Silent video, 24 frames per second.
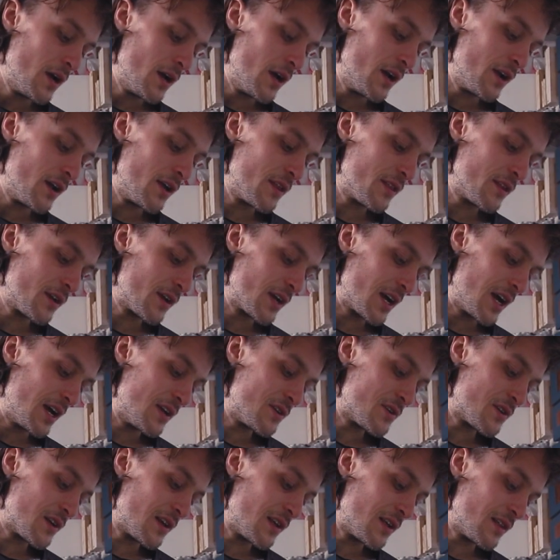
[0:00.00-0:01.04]
And I think
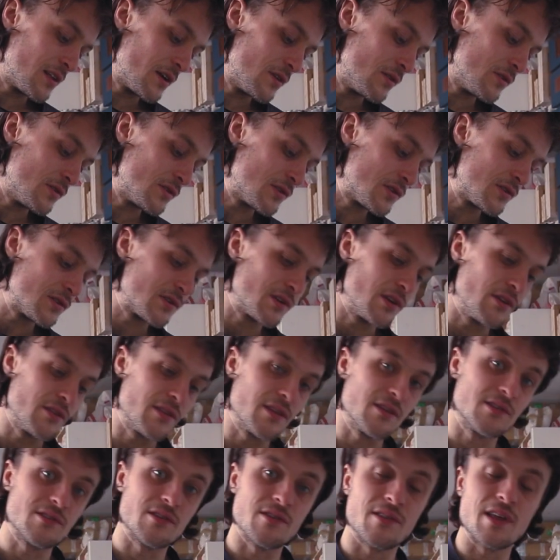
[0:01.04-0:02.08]
actually so
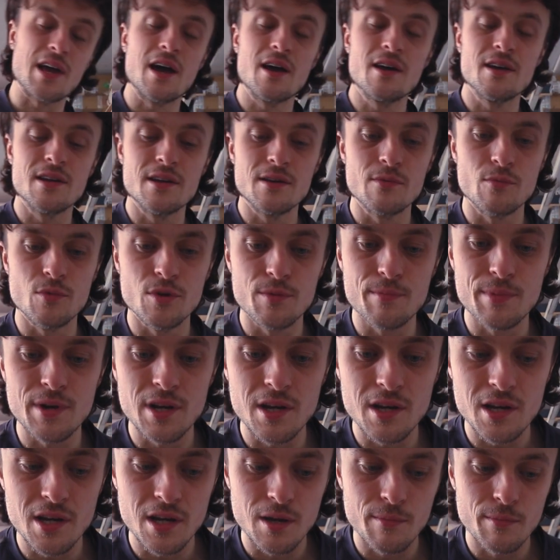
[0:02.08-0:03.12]
that it would
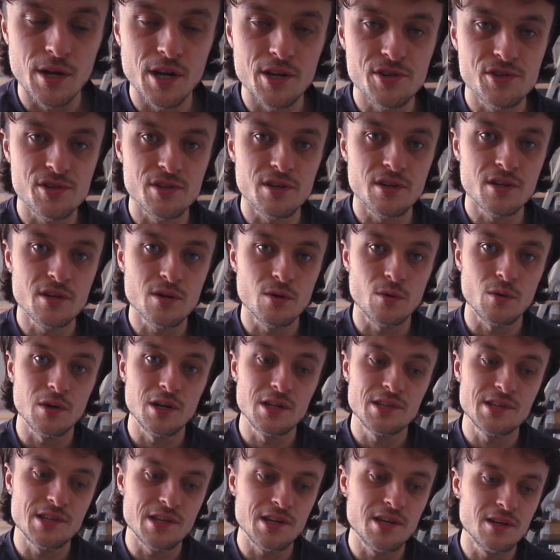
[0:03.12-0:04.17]
be an emergent
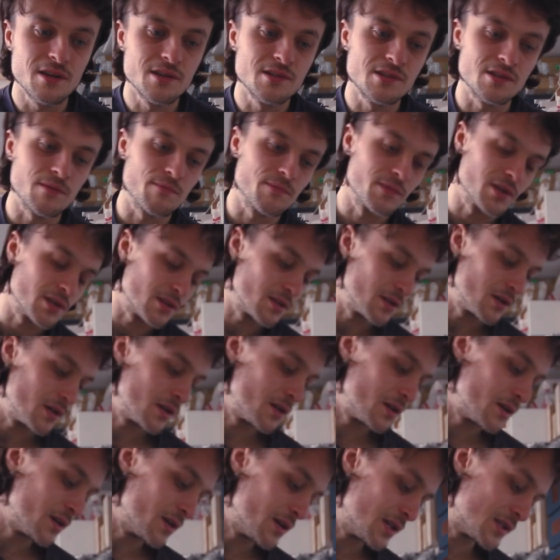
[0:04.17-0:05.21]
quality, something
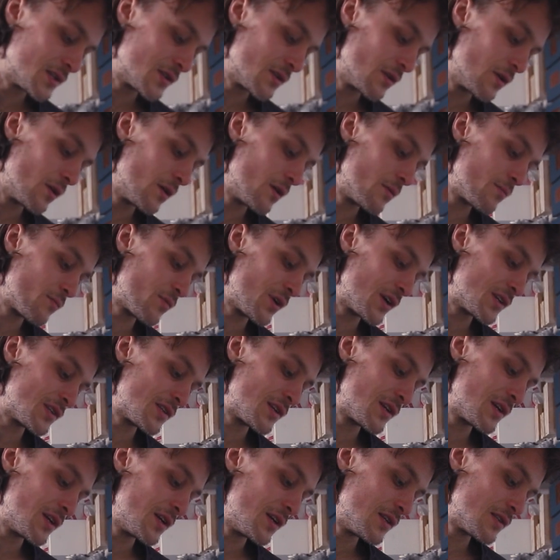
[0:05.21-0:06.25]
that is not
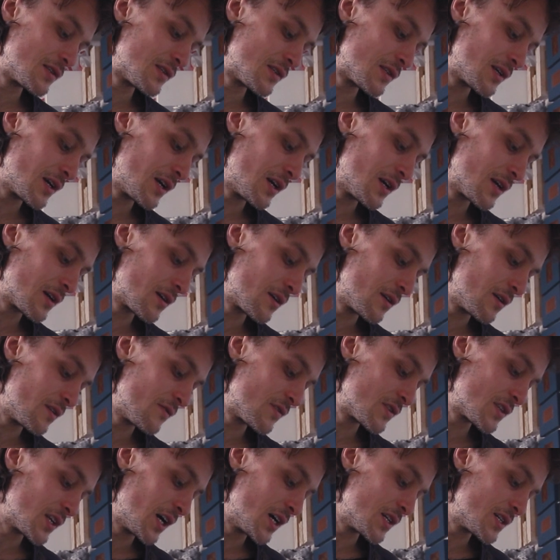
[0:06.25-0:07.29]
present in its kind of
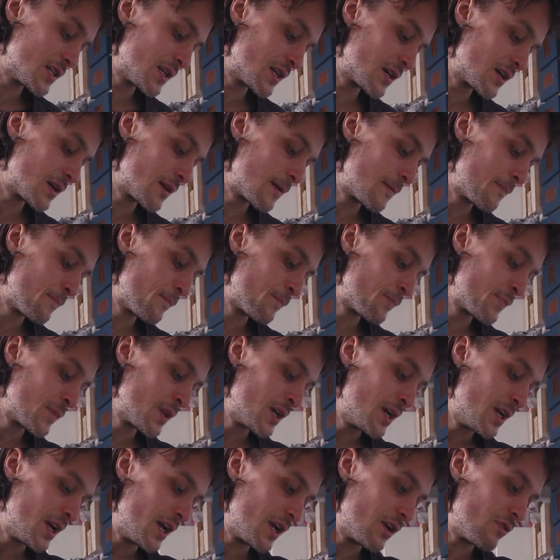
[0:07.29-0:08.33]
starting
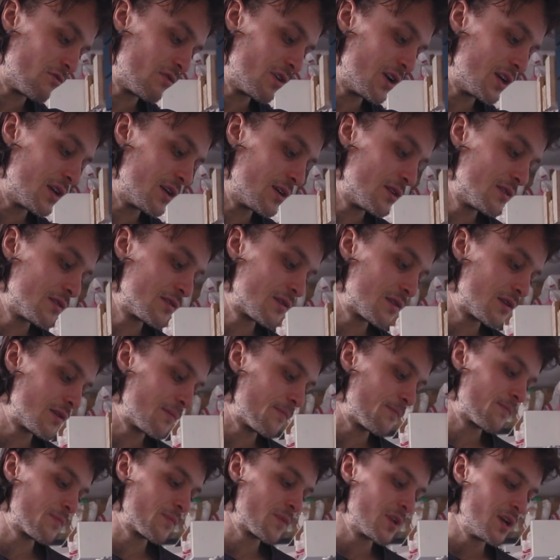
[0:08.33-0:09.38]
ingredients.
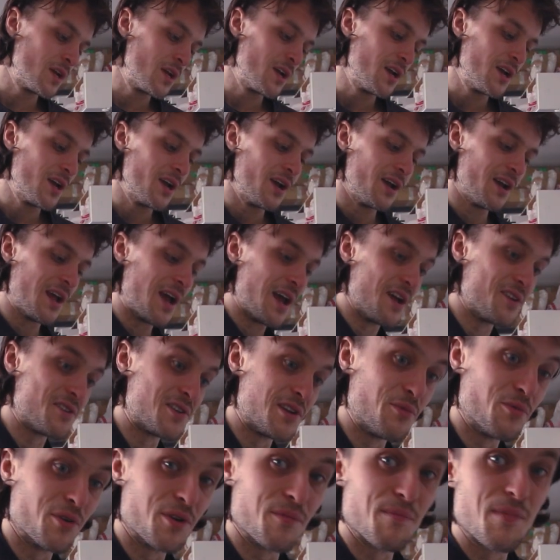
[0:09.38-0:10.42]
And
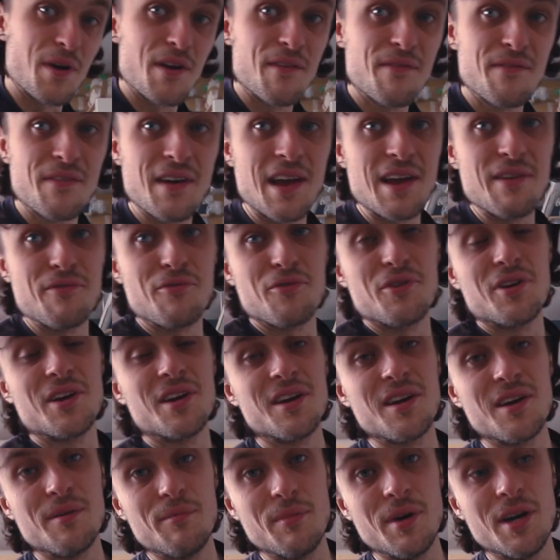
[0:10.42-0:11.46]
actually one of my favourite
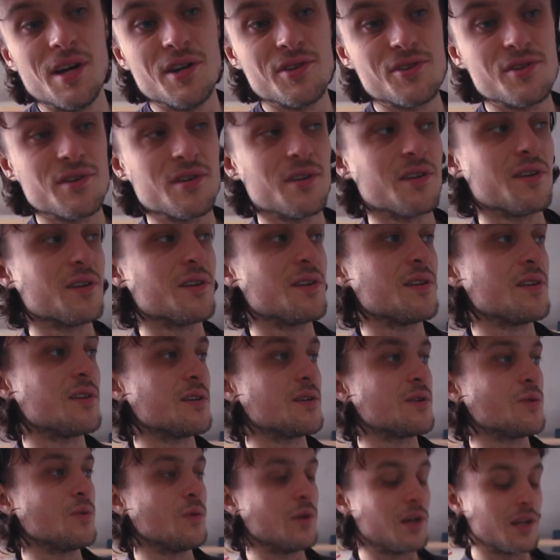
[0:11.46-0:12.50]
emergent
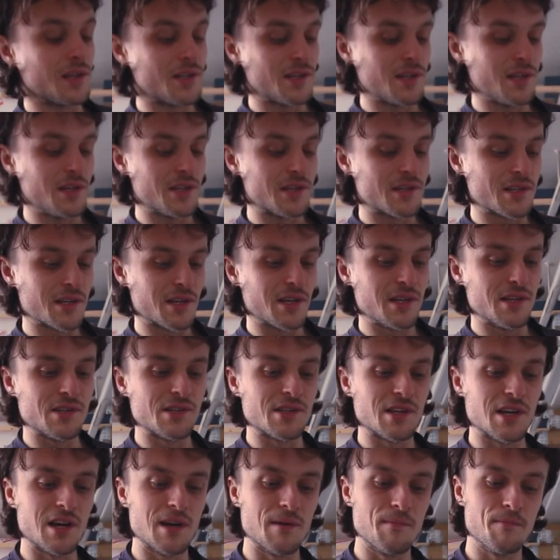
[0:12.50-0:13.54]
qualities is